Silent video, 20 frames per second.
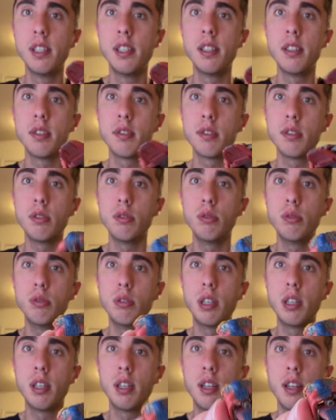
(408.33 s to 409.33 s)

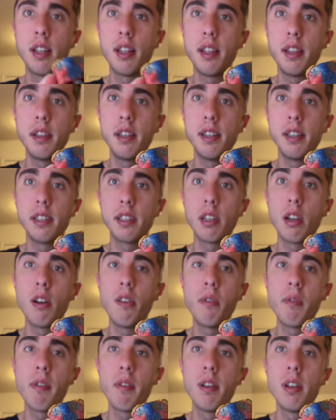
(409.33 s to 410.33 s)
So there you
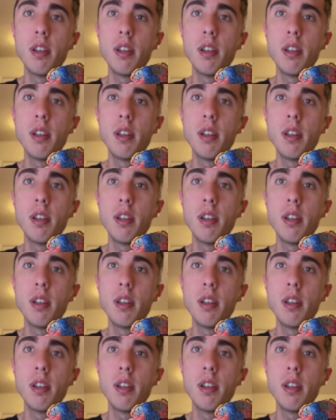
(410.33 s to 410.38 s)
go.